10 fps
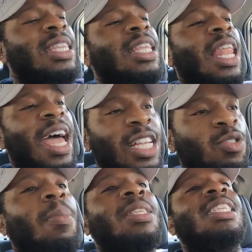Not the
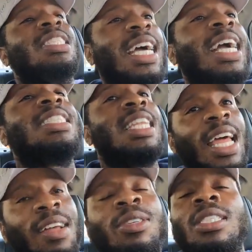last one, but the second to
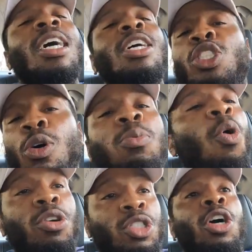last, with two
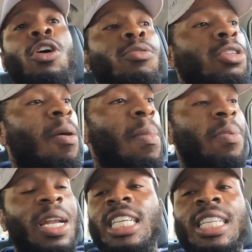orders ago. Y'all
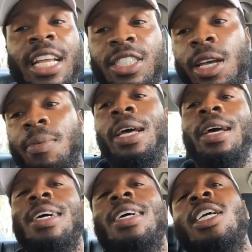remember when I said they didn't tip?
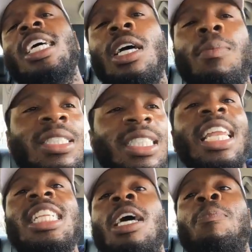Guess how much?
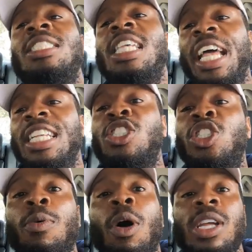They didn't tip us
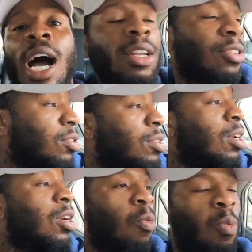zero dollars.
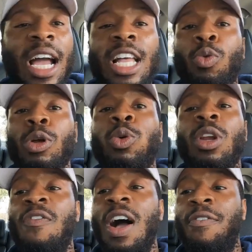We got
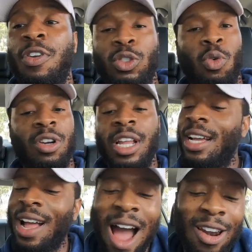325 for this order.
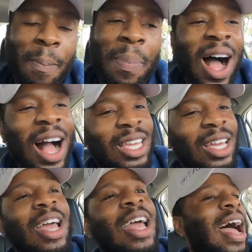They are out of pocket.